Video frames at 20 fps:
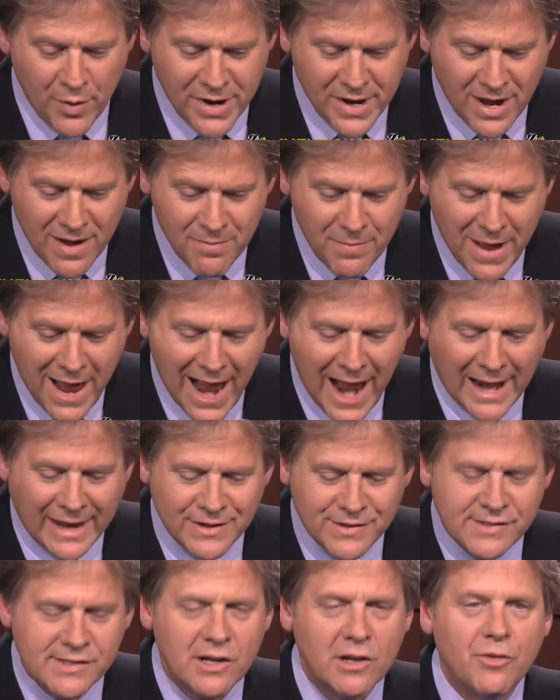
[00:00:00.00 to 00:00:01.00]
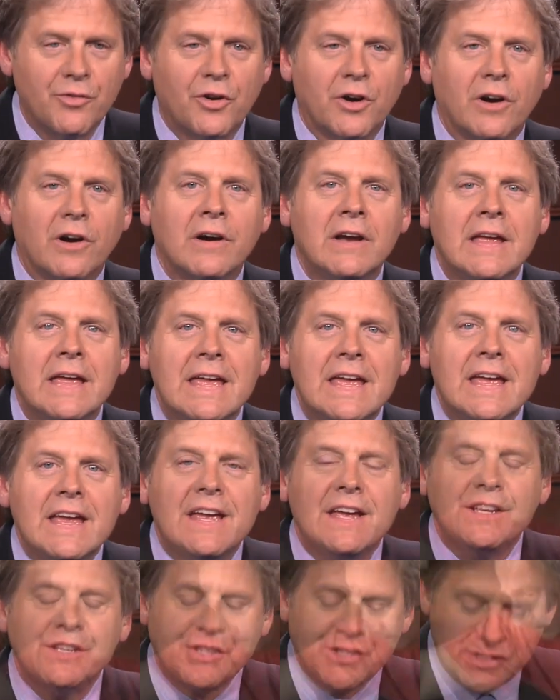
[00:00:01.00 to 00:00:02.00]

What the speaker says: we come back, silver is